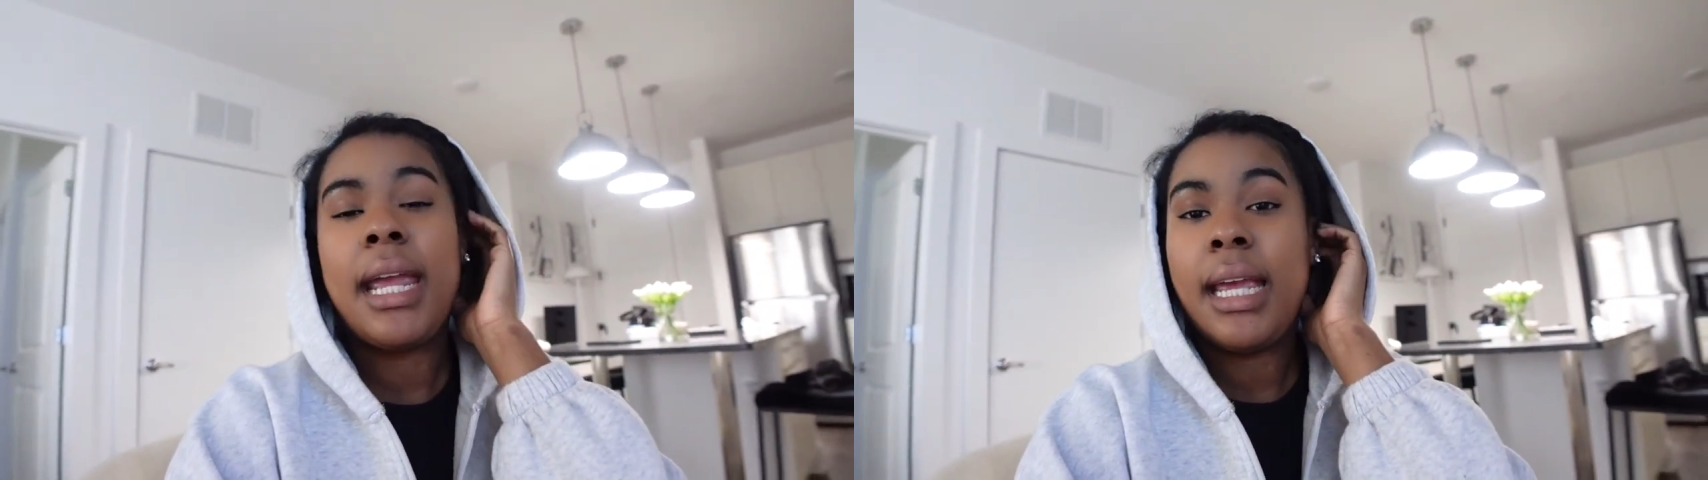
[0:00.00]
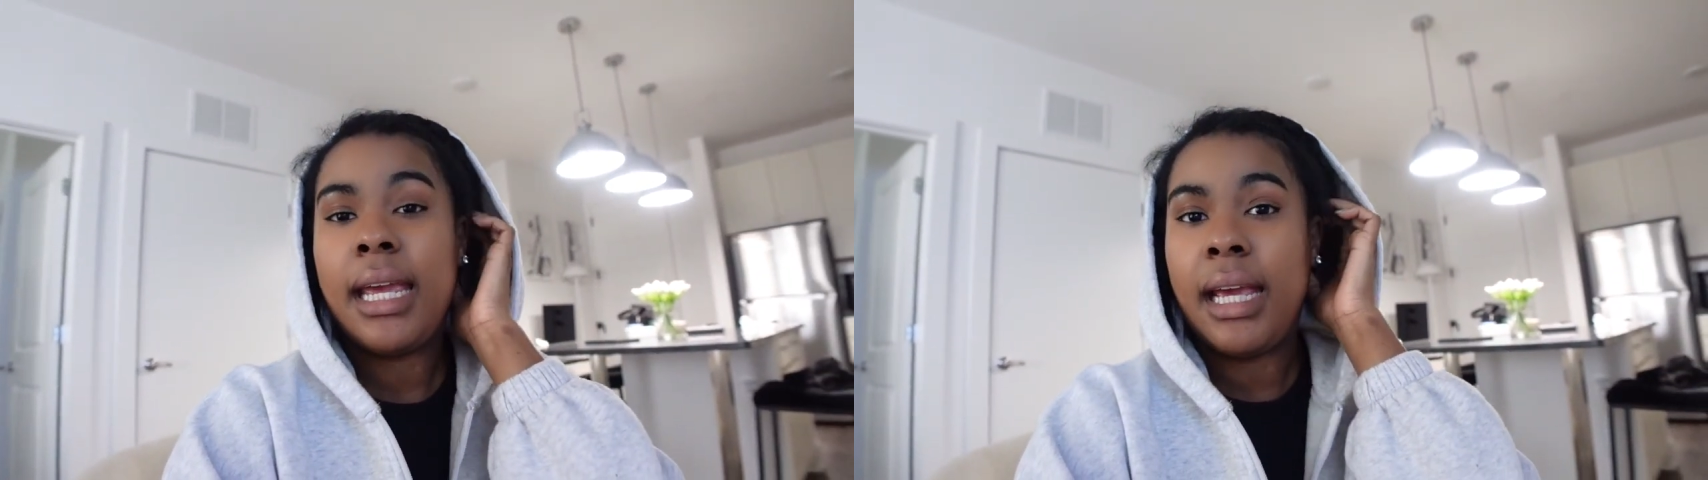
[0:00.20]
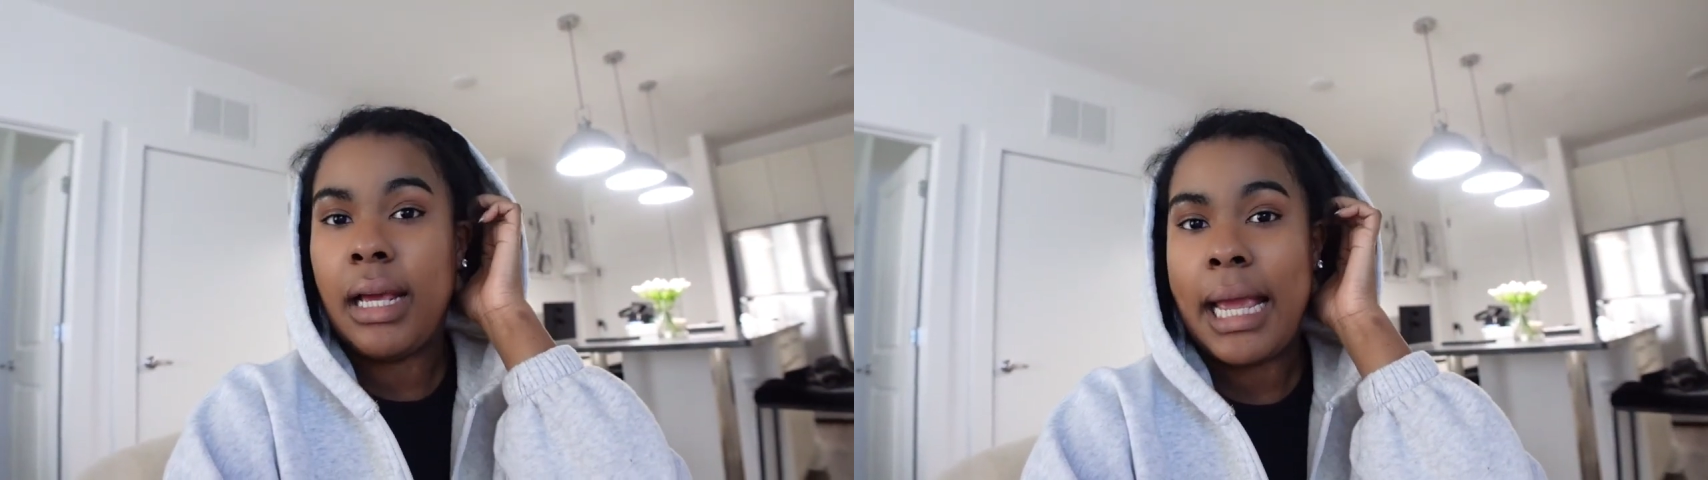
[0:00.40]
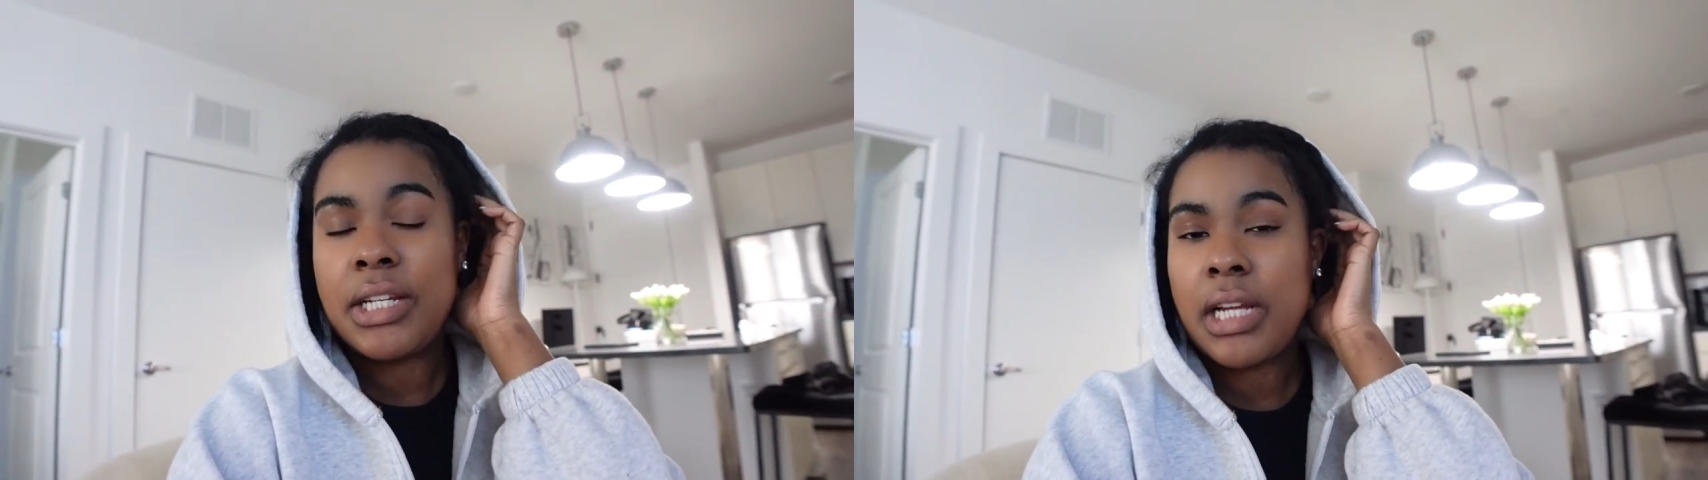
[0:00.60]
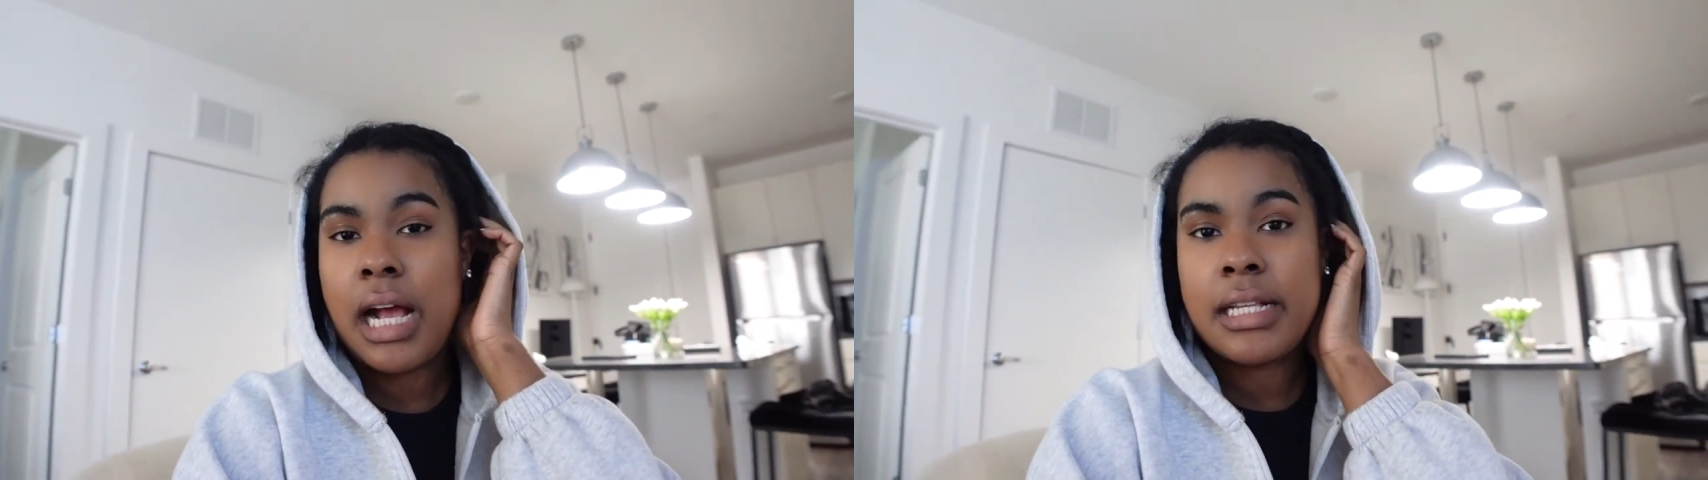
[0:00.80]
and
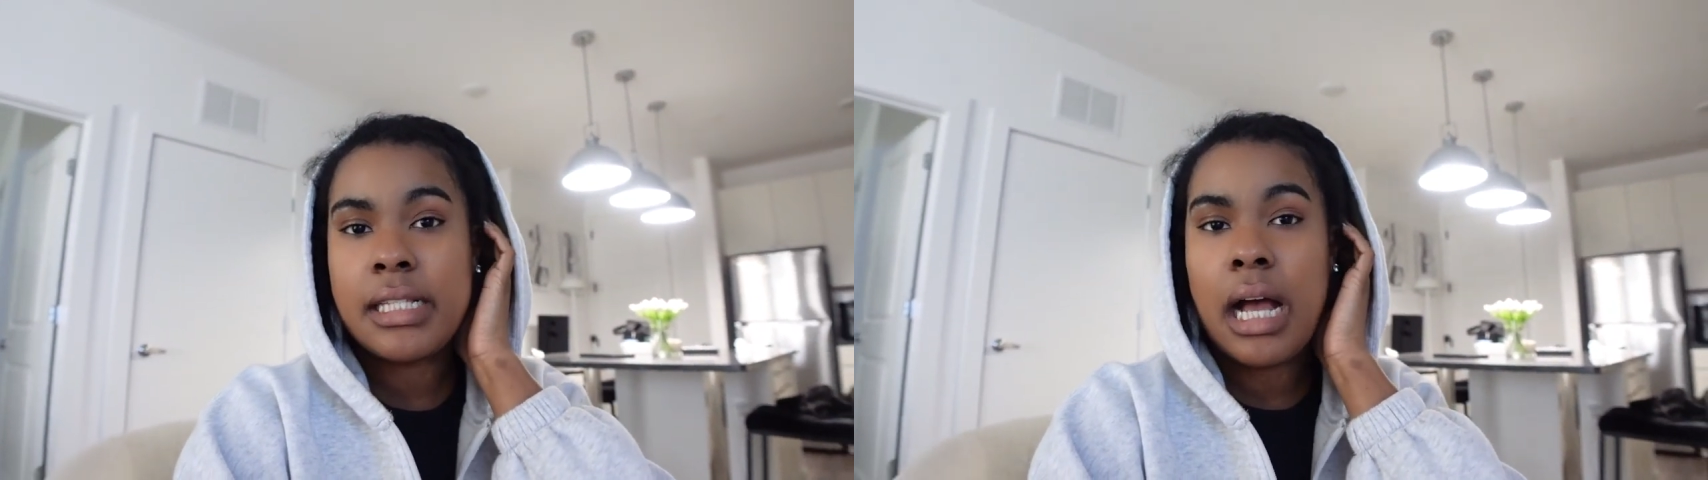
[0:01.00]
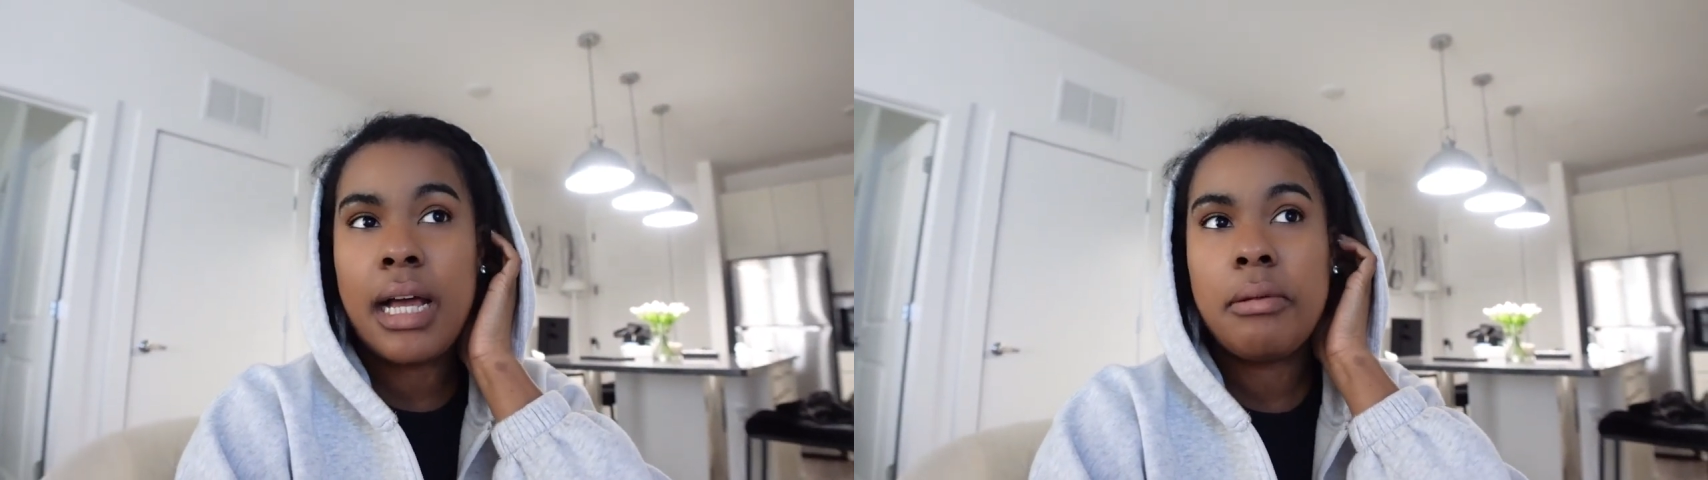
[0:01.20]
as y'all saw,